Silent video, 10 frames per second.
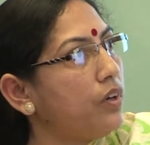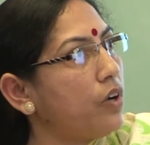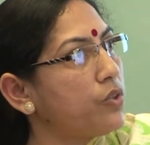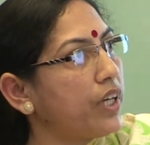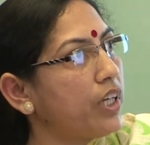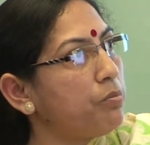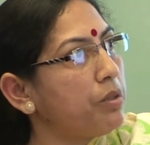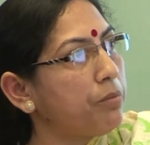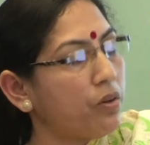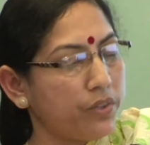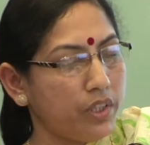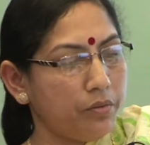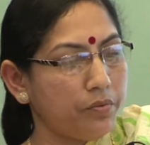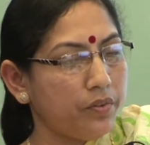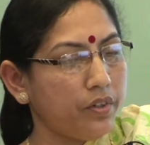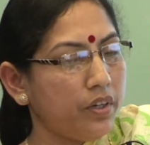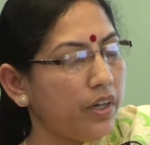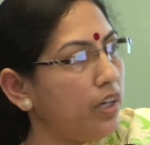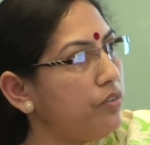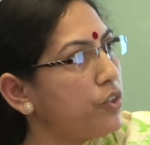Housing and Urban Poverty
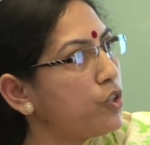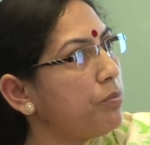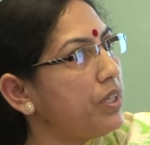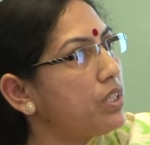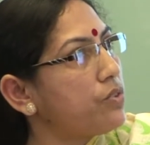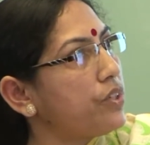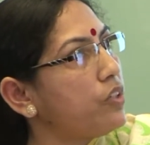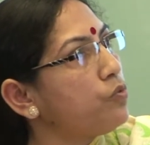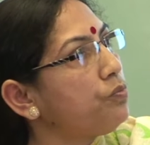Alleviation Ministry.